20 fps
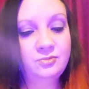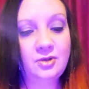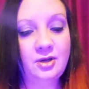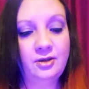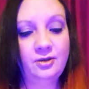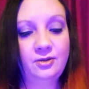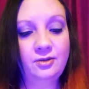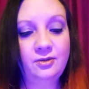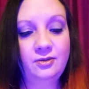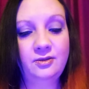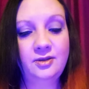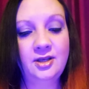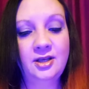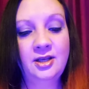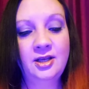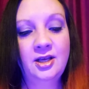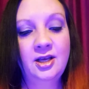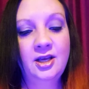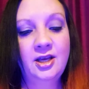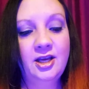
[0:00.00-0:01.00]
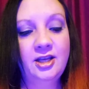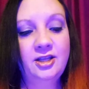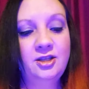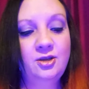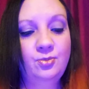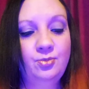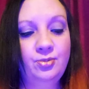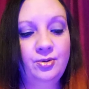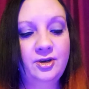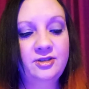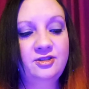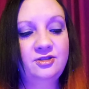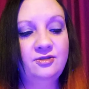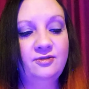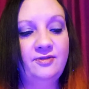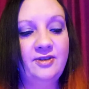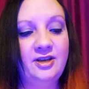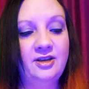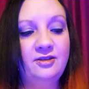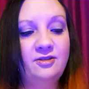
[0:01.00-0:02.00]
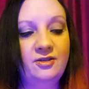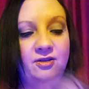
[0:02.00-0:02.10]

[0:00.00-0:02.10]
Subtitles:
road, and you persevered